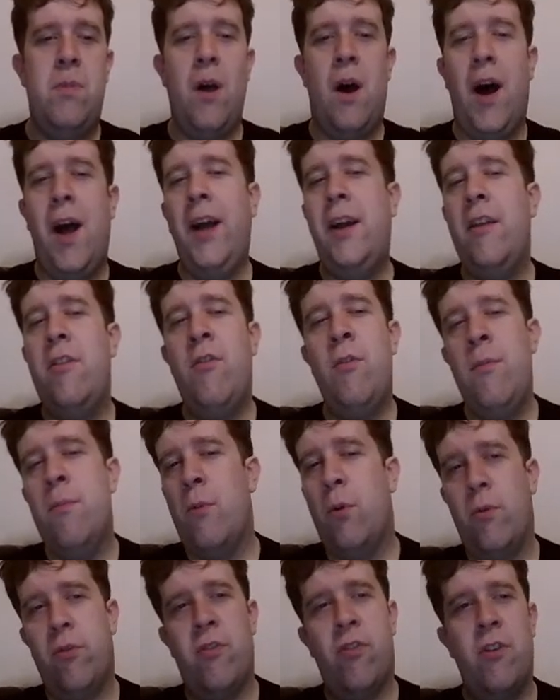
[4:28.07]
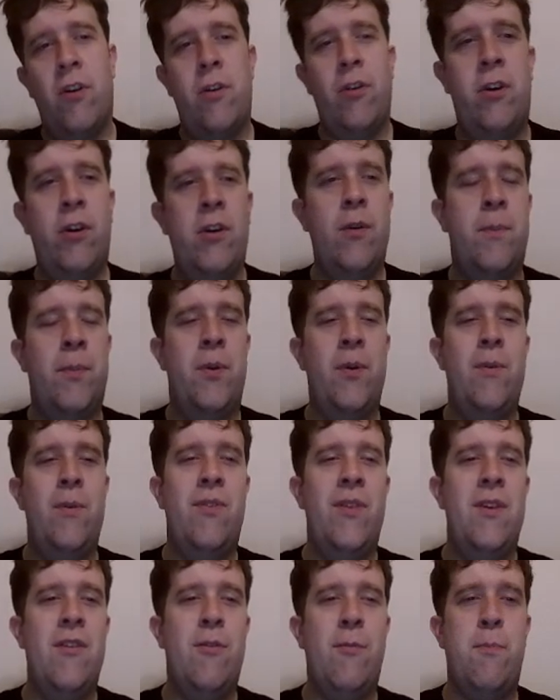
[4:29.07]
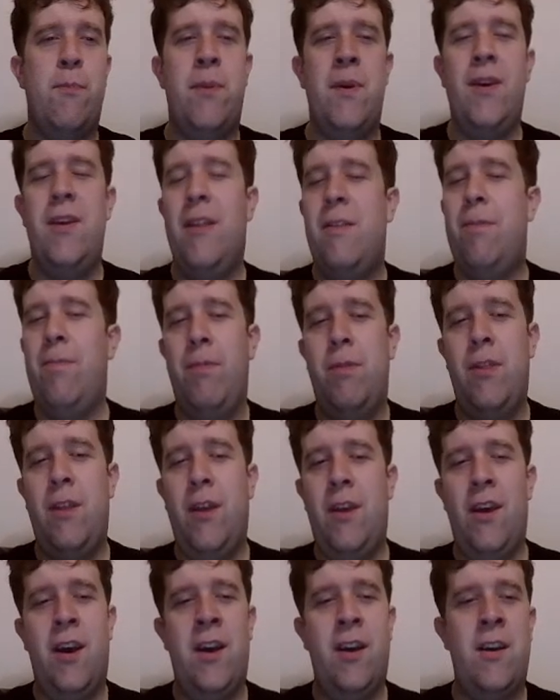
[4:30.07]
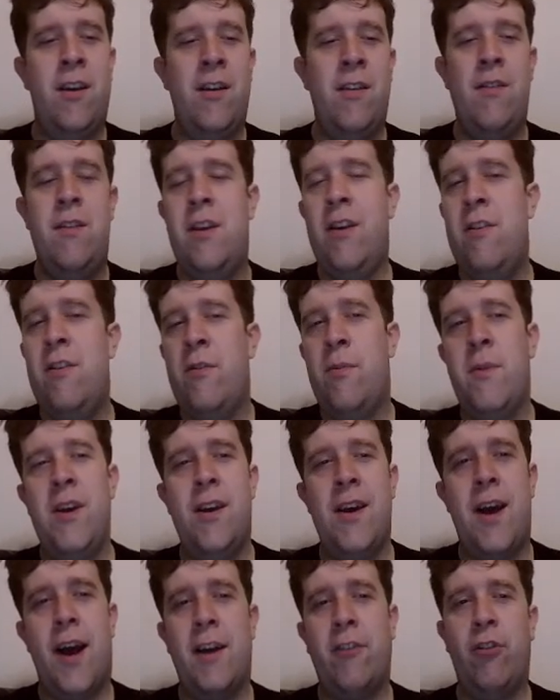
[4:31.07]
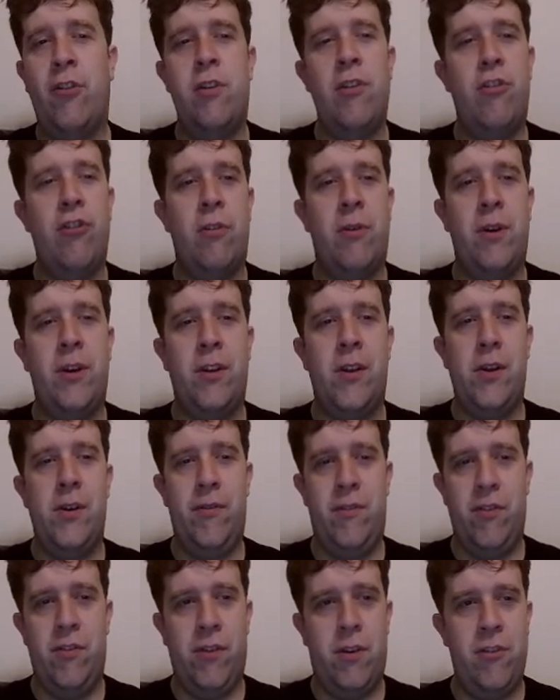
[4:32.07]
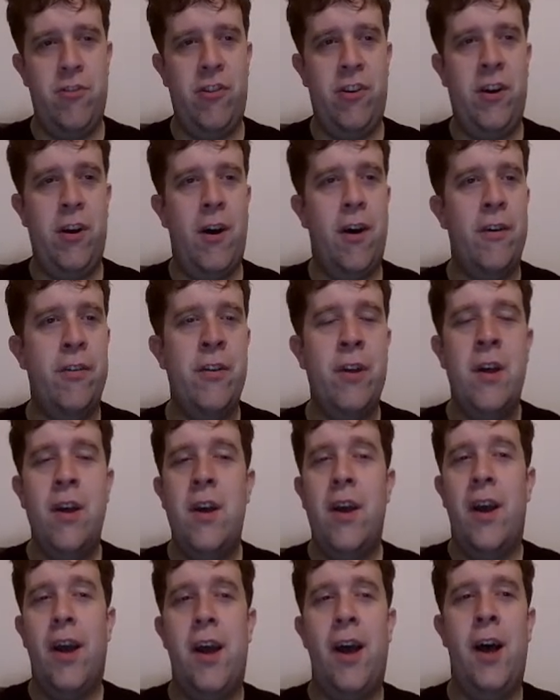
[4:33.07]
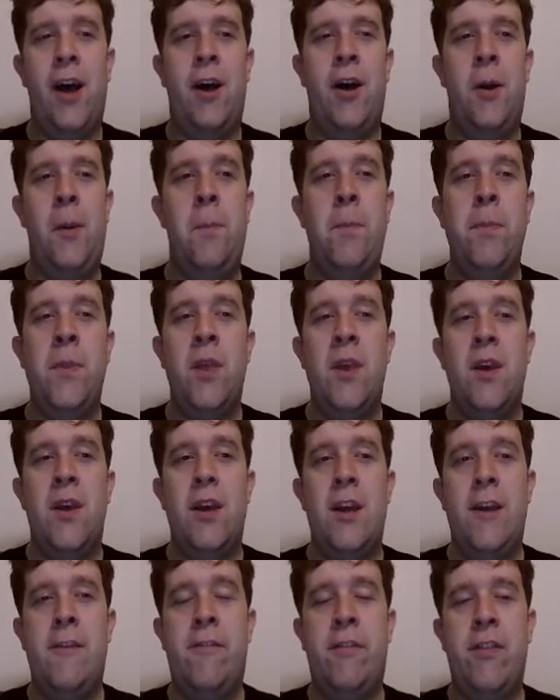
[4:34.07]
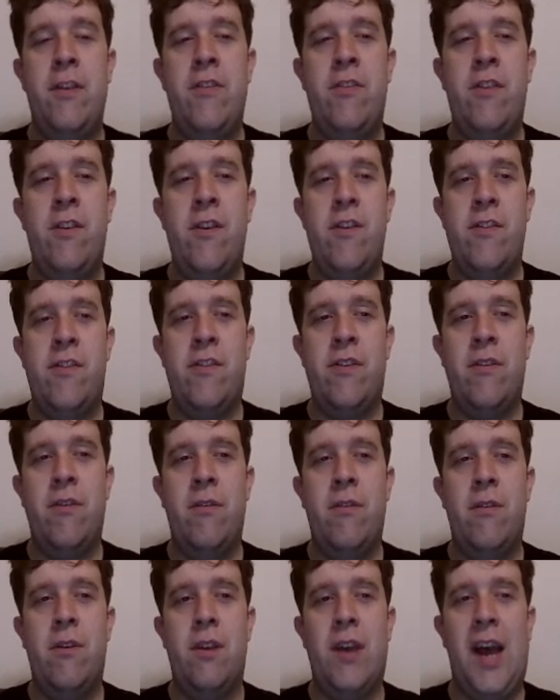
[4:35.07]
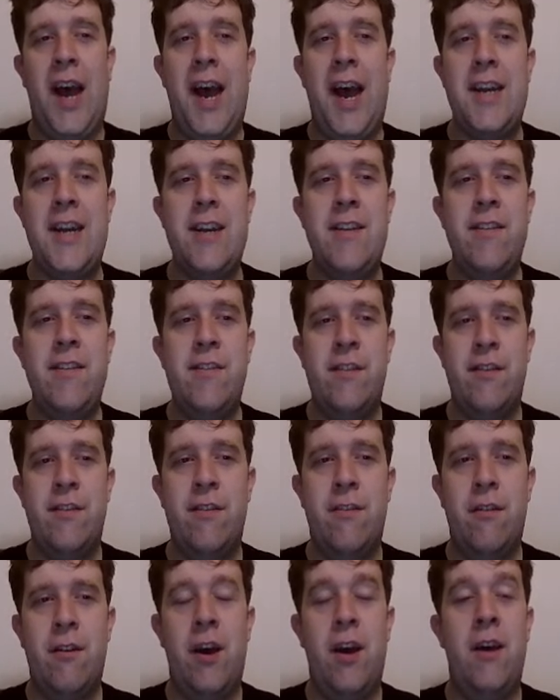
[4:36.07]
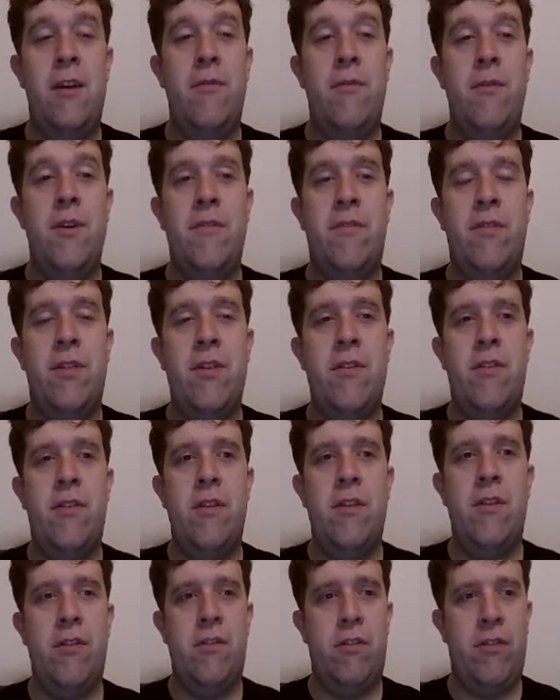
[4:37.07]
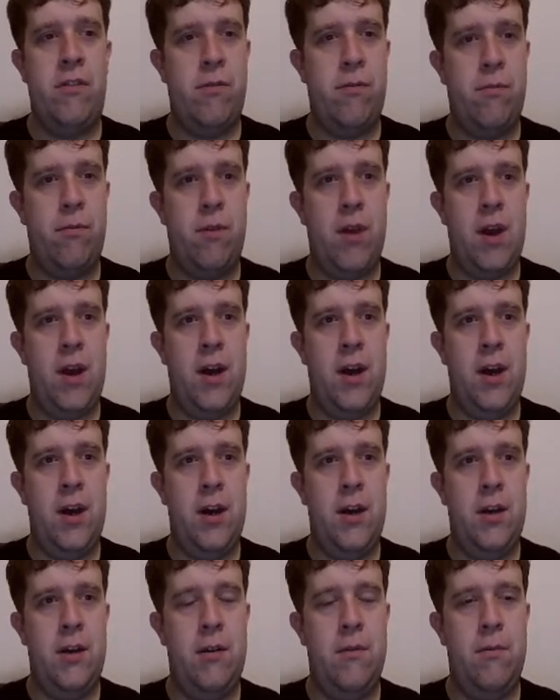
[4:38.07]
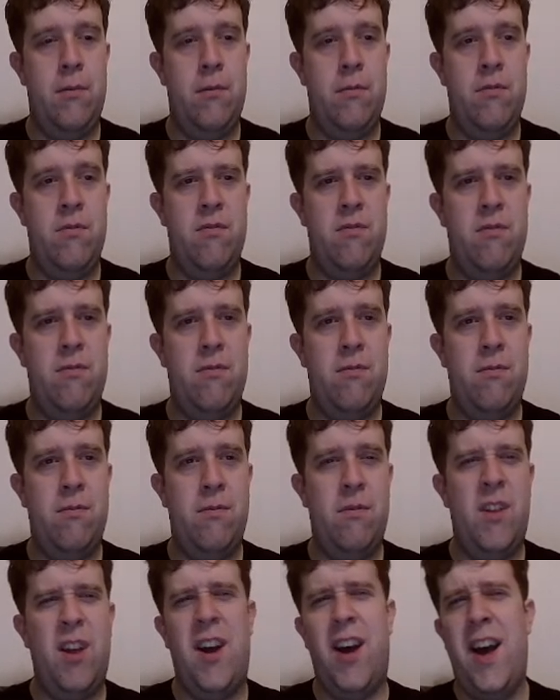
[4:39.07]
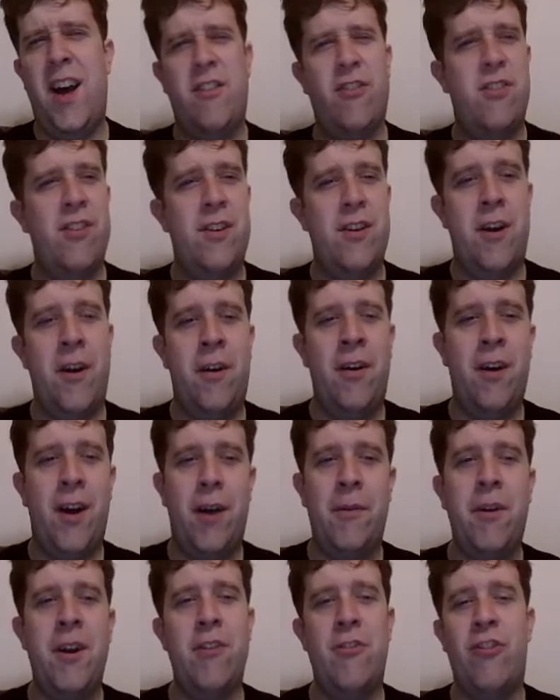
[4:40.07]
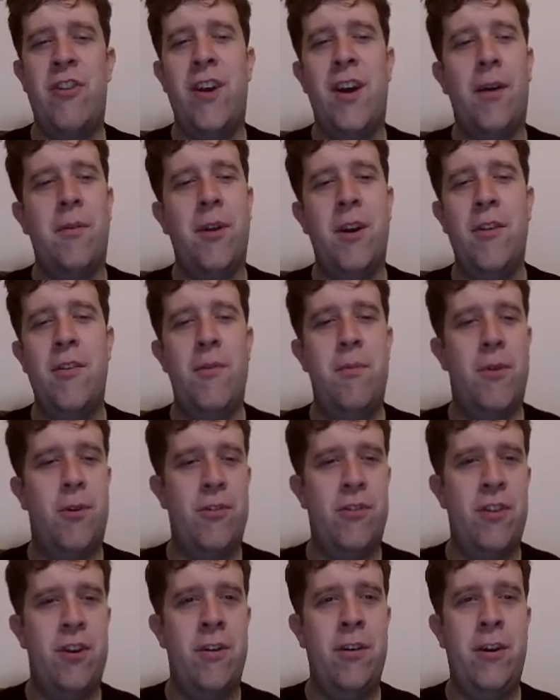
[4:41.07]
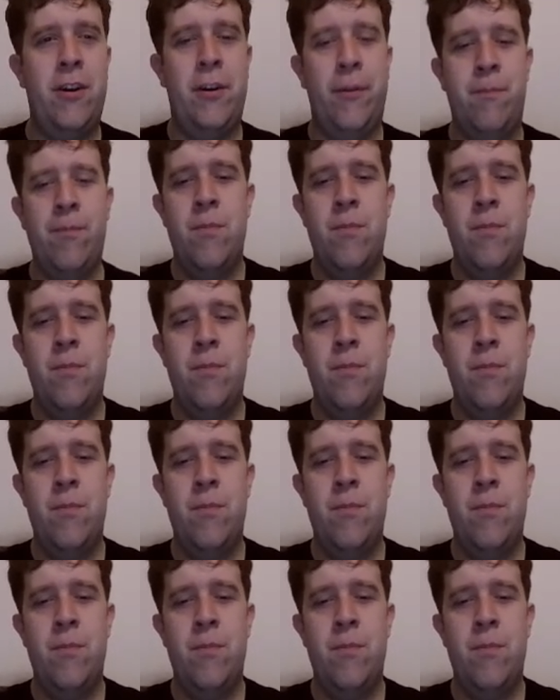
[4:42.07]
I could do more Sudoku to prove this, but here's me actually showing Clover's logic off. If this is 8, if this is actually, no, I'm gonna cheat. I'm gonna do more Sudoku.